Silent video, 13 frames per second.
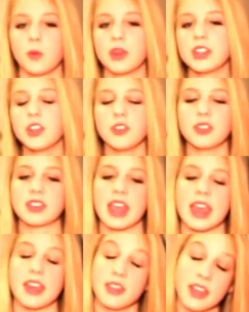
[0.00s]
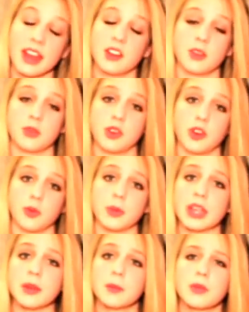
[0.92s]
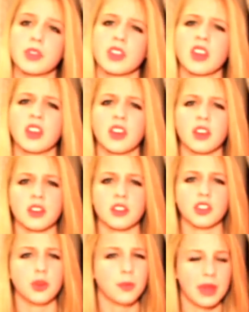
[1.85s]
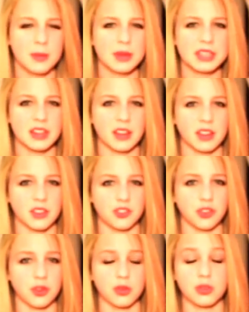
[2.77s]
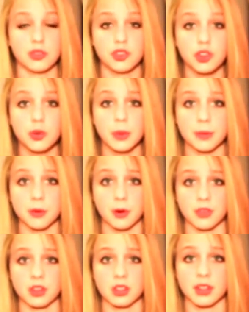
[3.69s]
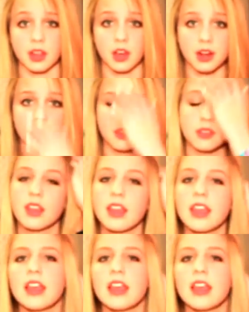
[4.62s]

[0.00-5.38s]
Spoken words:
When you say they don't know me, you may be telling the truth, to be perfectly honest.